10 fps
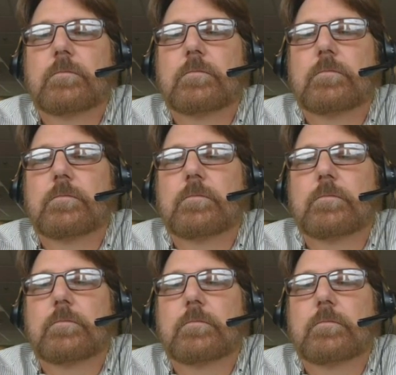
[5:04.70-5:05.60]

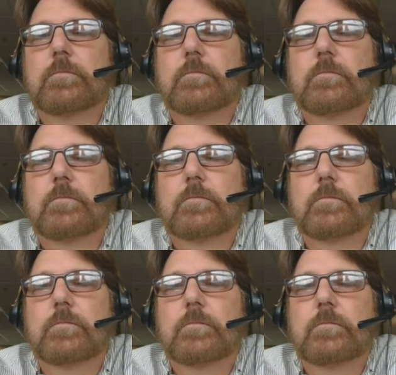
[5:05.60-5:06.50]

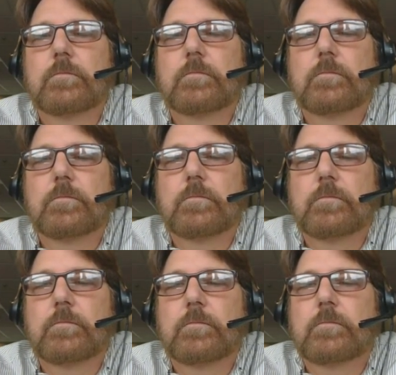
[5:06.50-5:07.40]

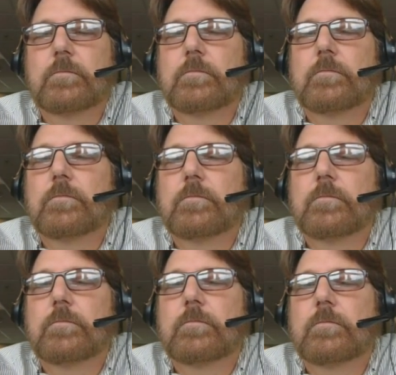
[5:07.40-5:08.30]

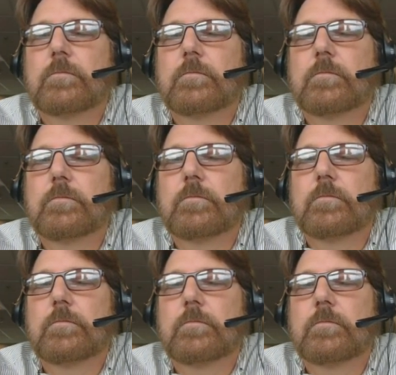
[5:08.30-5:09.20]

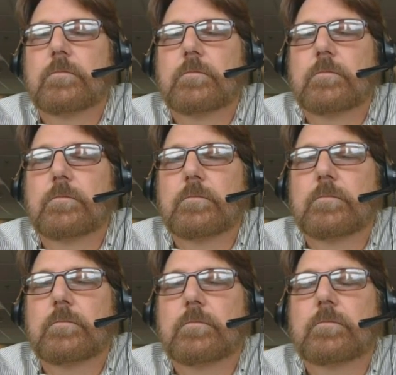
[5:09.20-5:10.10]

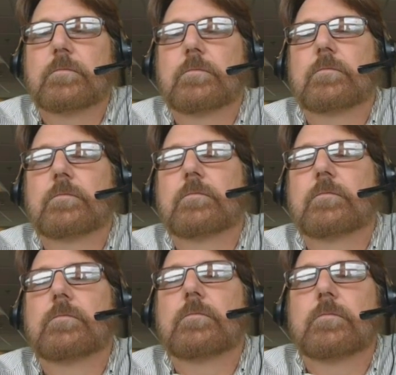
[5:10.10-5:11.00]

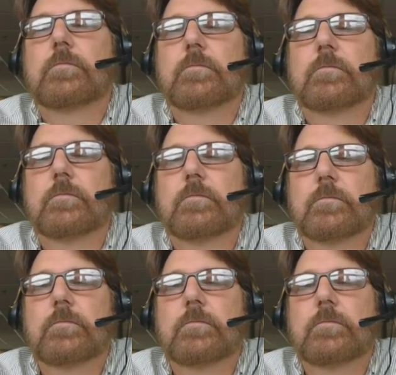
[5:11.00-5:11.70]
(not speaking)